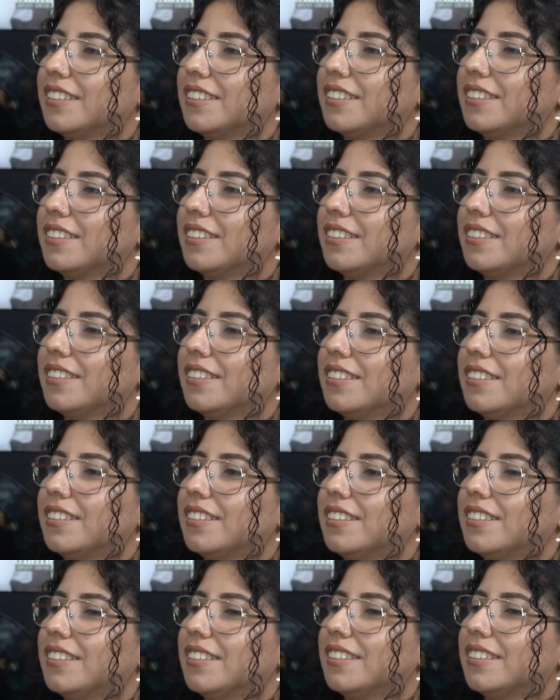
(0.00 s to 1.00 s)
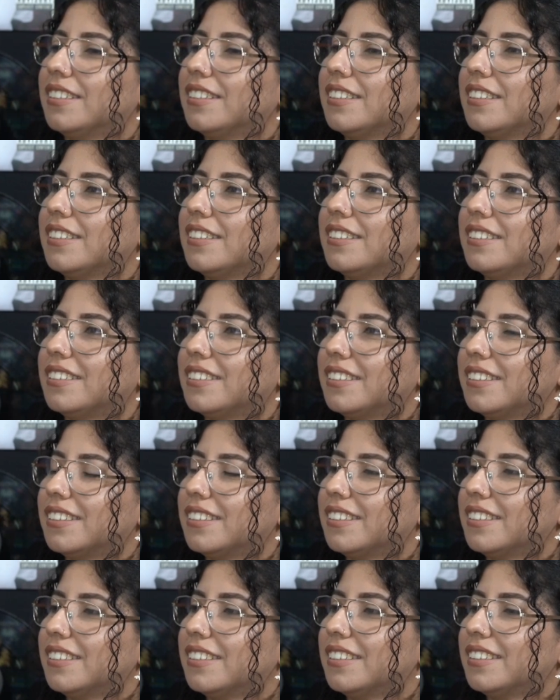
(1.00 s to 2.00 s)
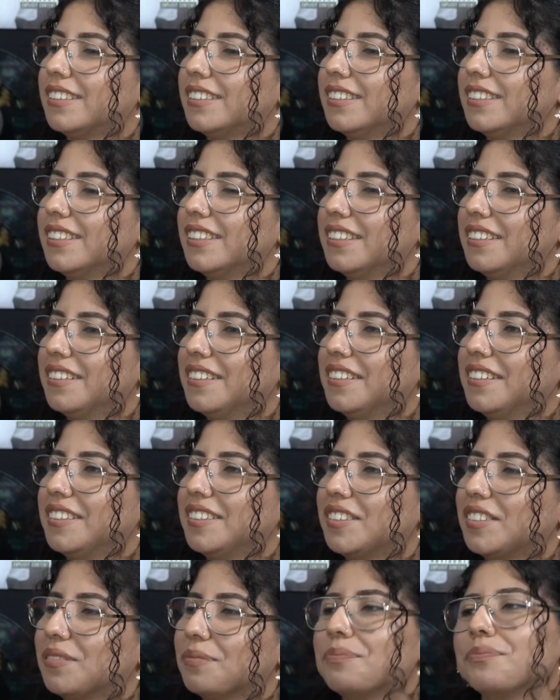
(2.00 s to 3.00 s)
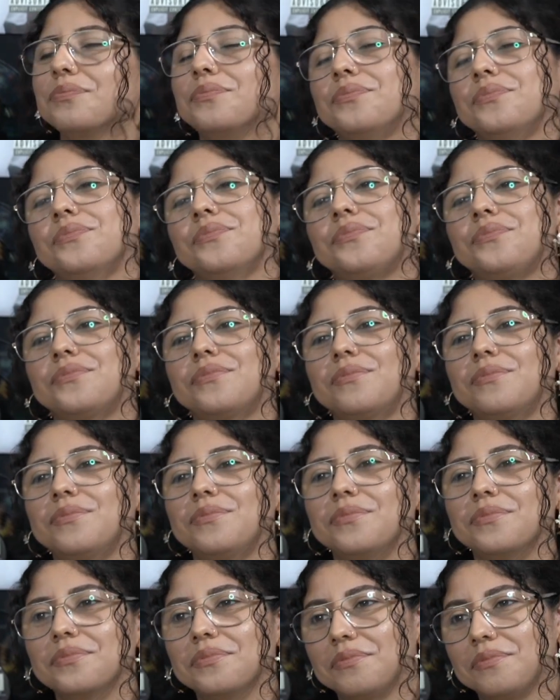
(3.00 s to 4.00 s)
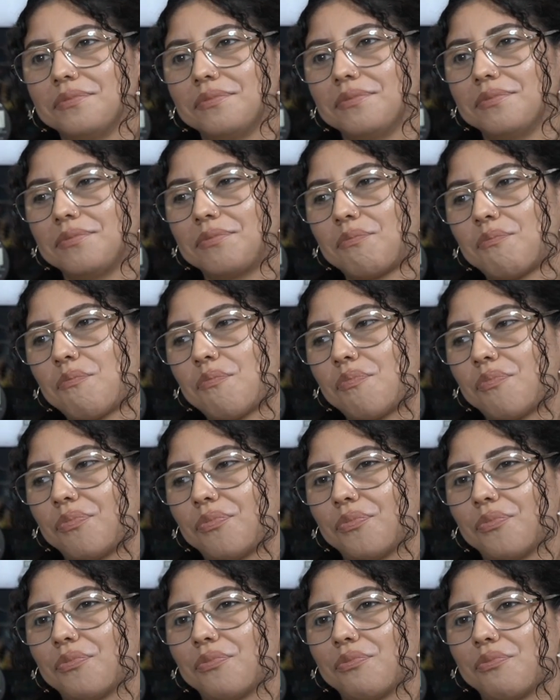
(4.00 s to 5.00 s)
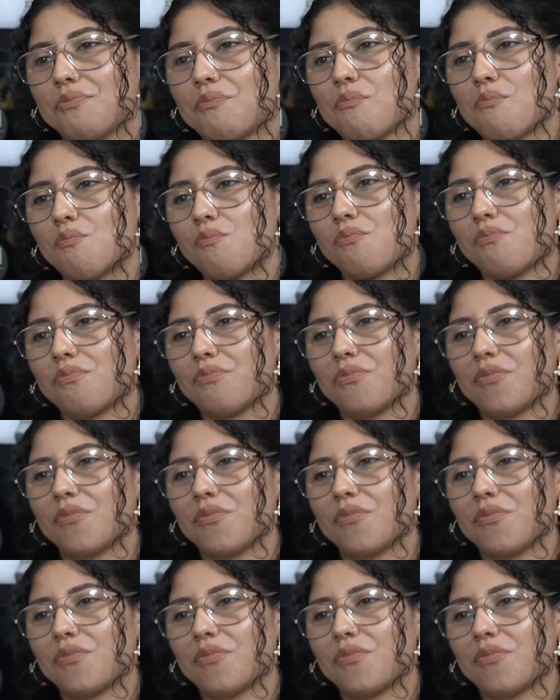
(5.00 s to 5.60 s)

(silent)